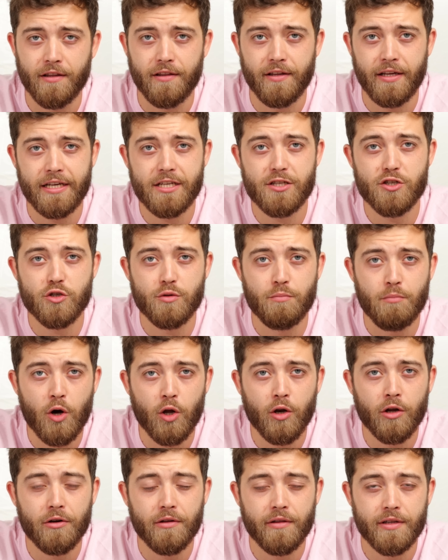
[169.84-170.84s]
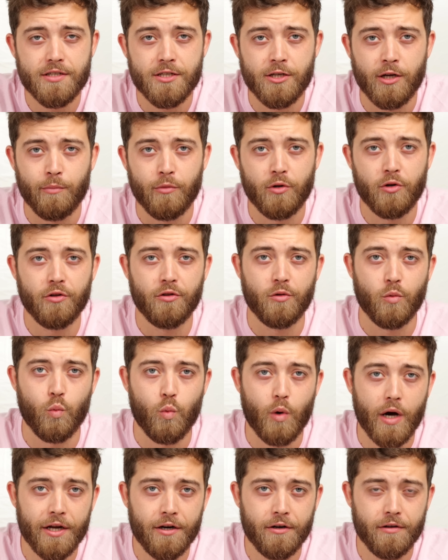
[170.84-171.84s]
The smaller this number, the
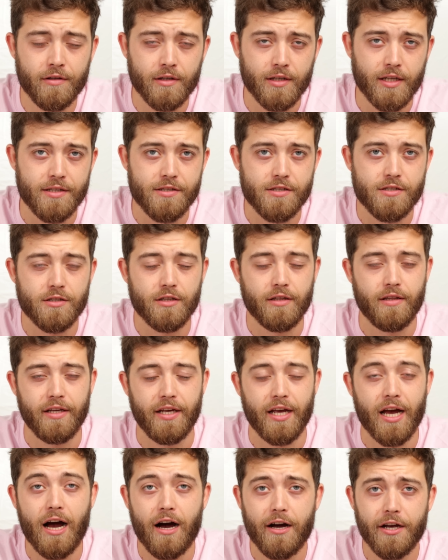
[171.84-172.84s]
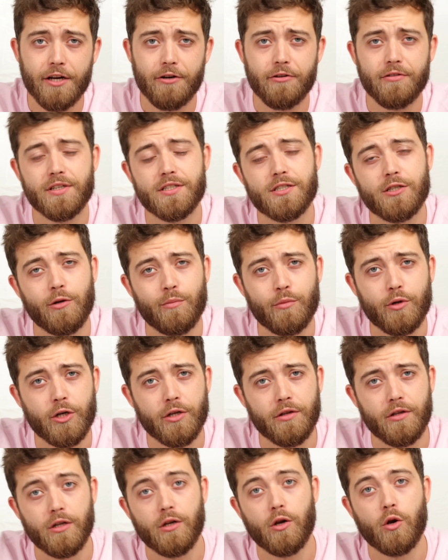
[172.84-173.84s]
wider the lens. The higher this number,
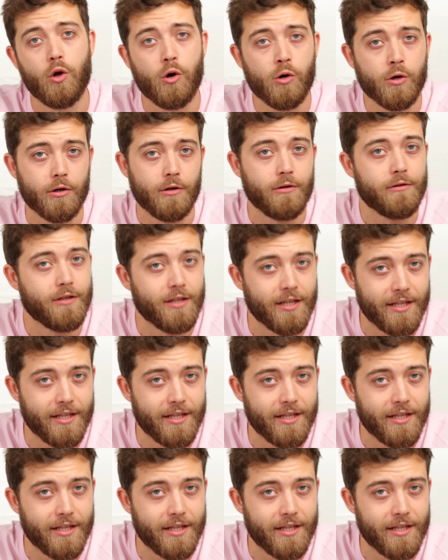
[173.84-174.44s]
the longer the